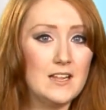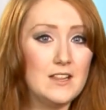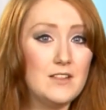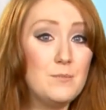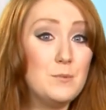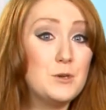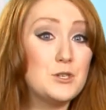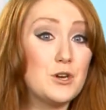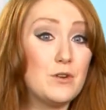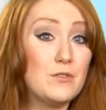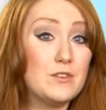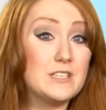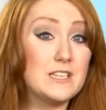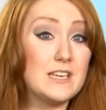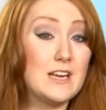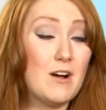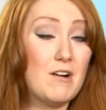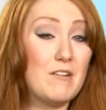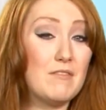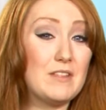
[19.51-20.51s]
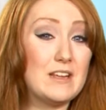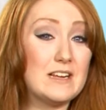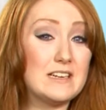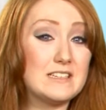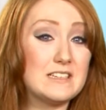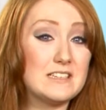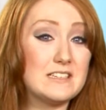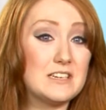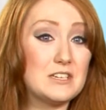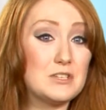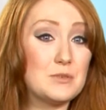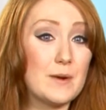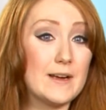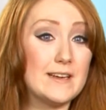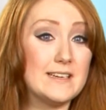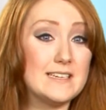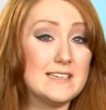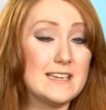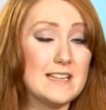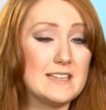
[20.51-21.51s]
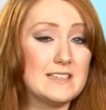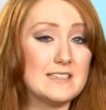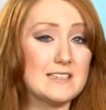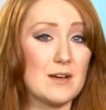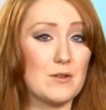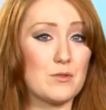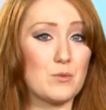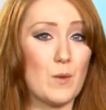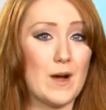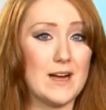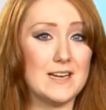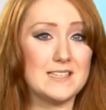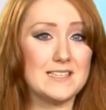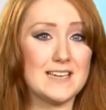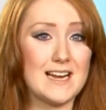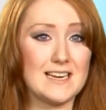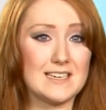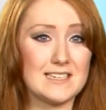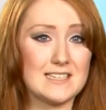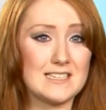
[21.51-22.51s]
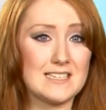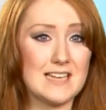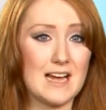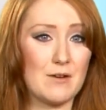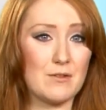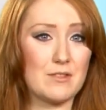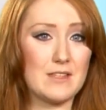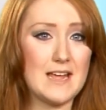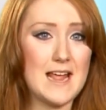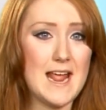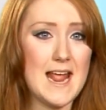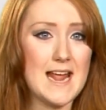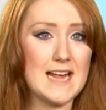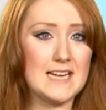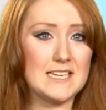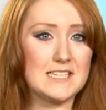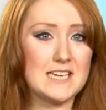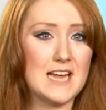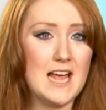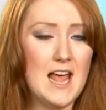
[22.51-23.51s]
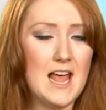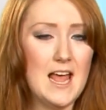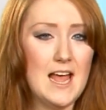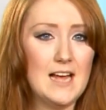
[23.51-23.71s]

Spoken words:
The majority of these are situated in the southwest and southeast.